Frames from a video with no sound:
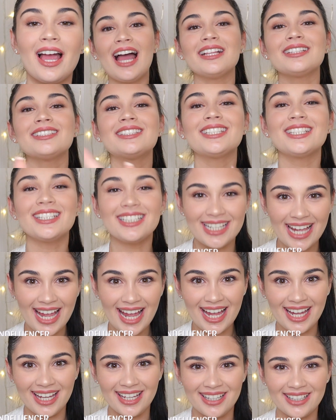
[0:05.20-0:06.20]
and
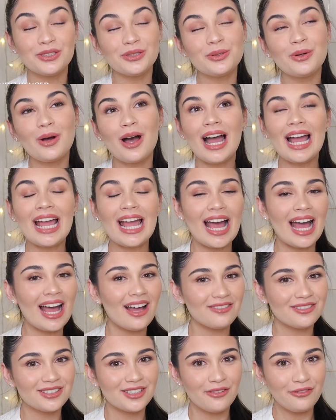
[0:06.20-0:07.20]
today I
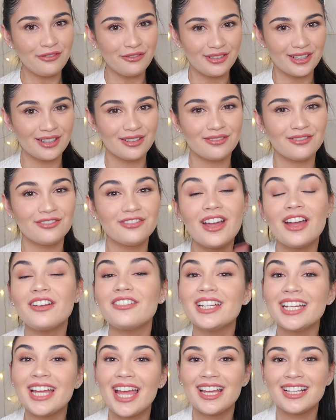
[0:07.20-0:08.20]
have something
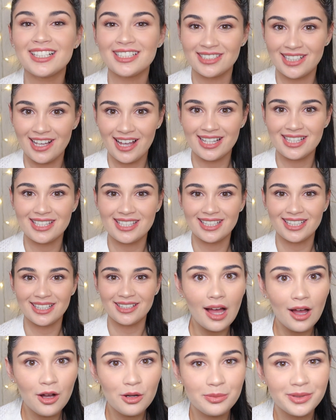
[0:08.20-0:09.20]
very exciting.
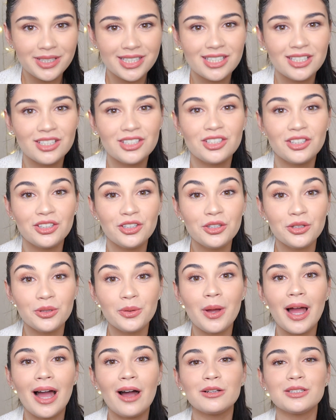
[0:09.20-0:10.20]
I'll be teaching
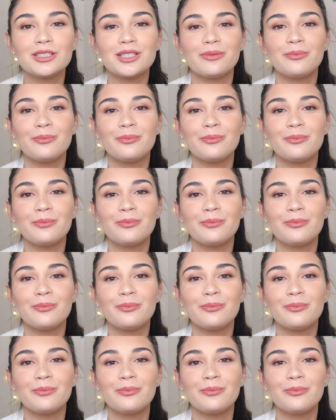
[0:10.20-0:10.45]
you how to